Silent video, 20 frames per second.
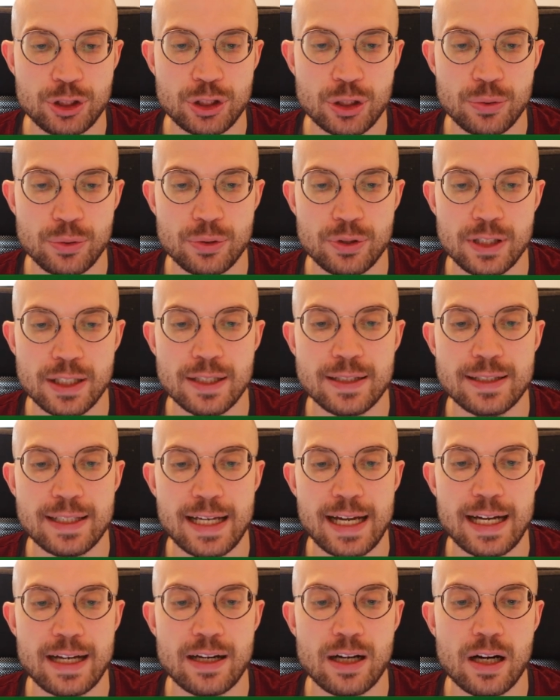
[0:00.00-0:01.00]
show you the
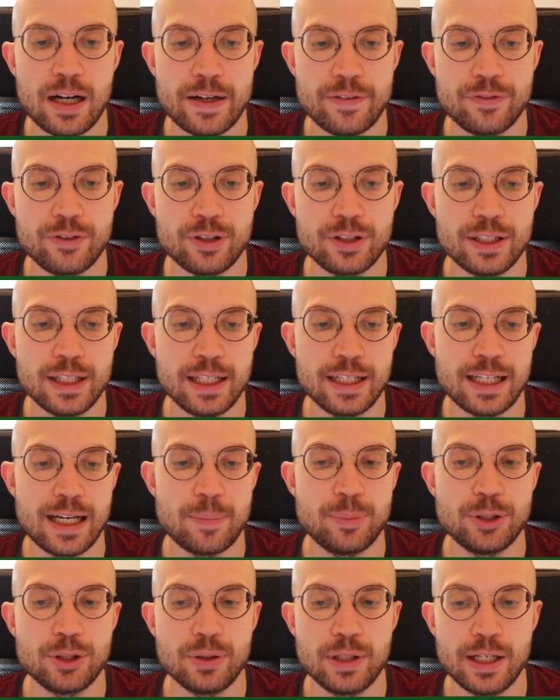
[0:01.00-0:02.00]
attack after they
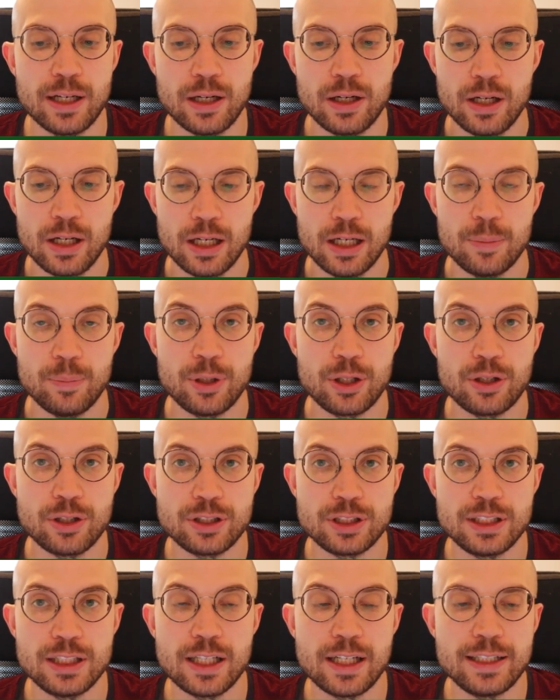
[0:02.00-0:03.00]
capture here,
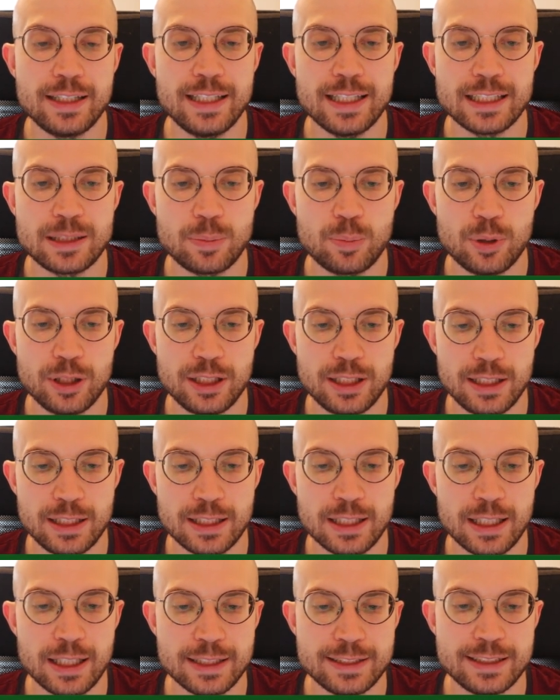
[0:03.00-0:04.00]
because the idea is pretty
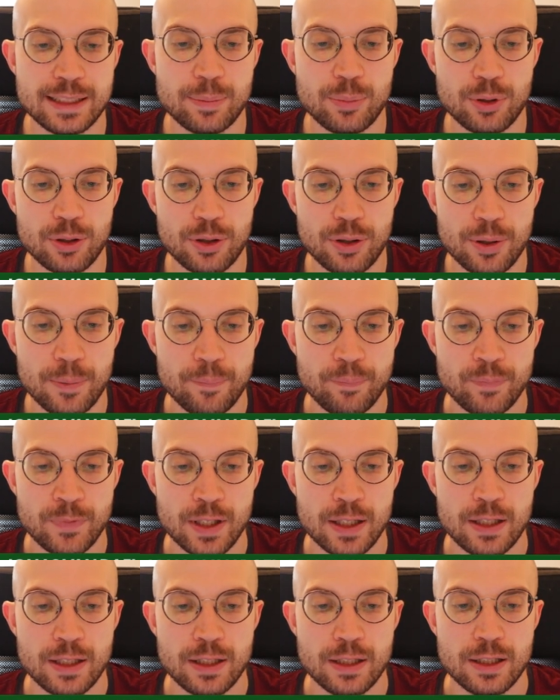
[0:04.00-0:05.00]
similar.
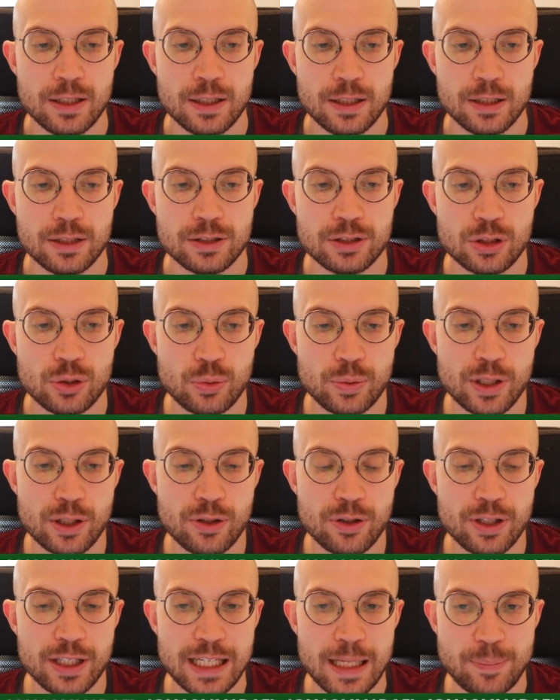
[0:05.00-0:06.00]
So we are
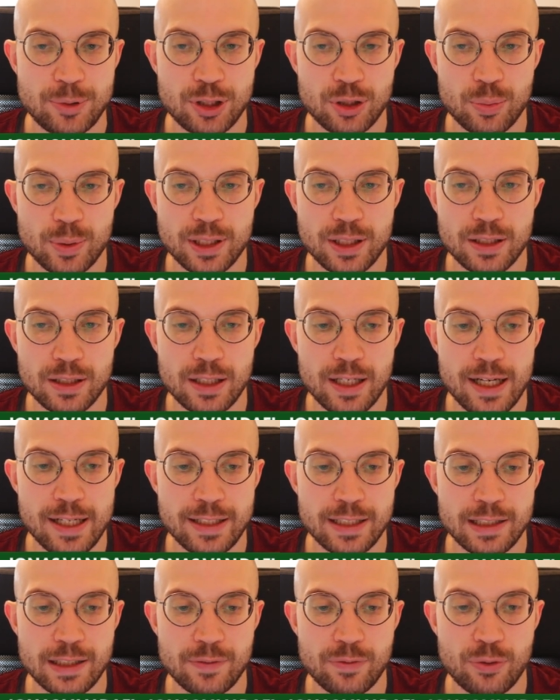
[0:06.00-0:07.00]
going to capture with the knight,
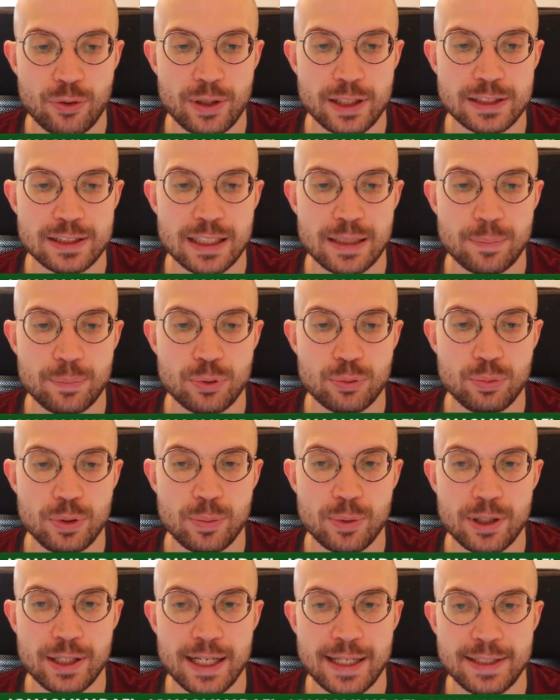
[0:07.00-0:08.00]
and then for example we
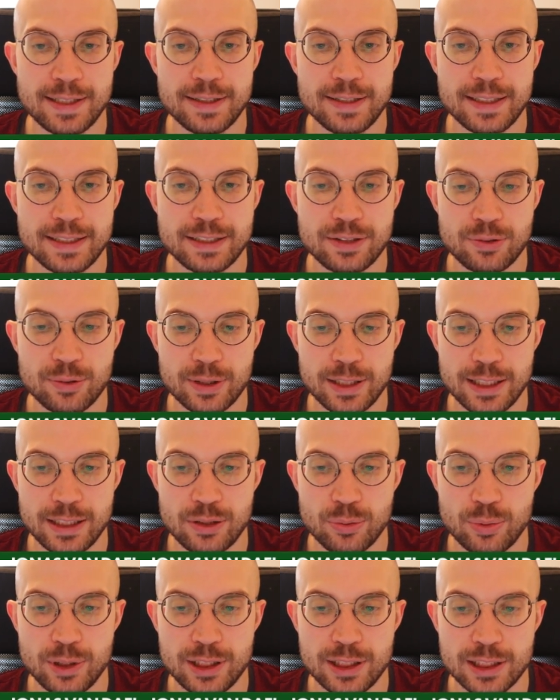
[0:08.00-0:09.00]
will get this trade,
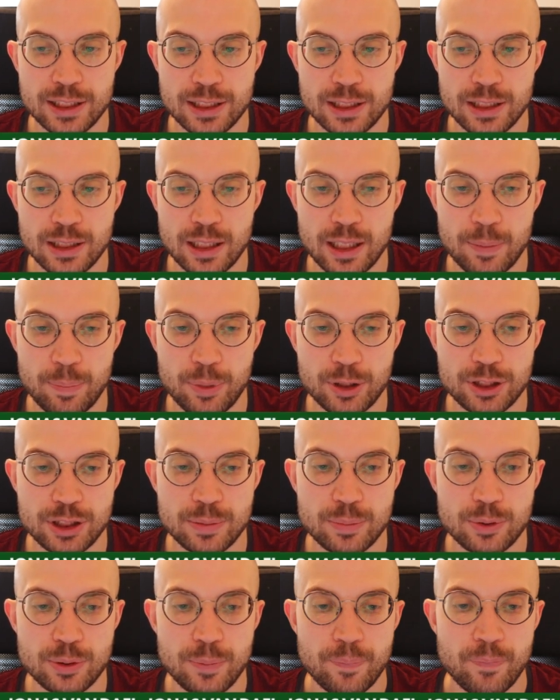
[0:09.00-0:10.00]
which is
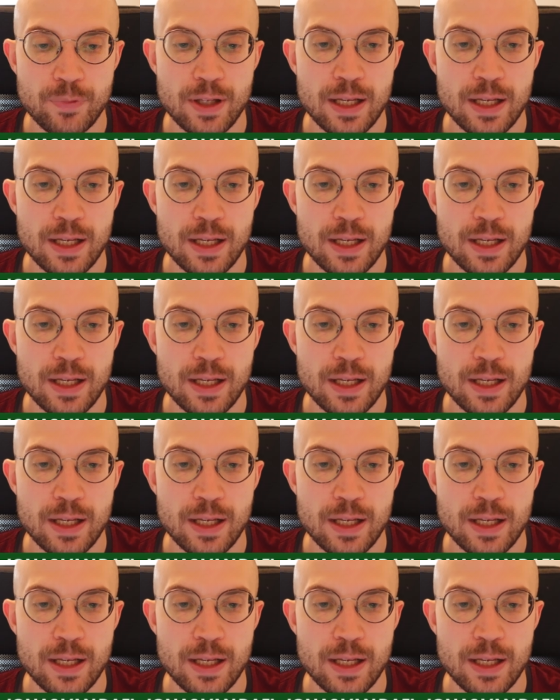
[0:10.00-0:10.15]
possible.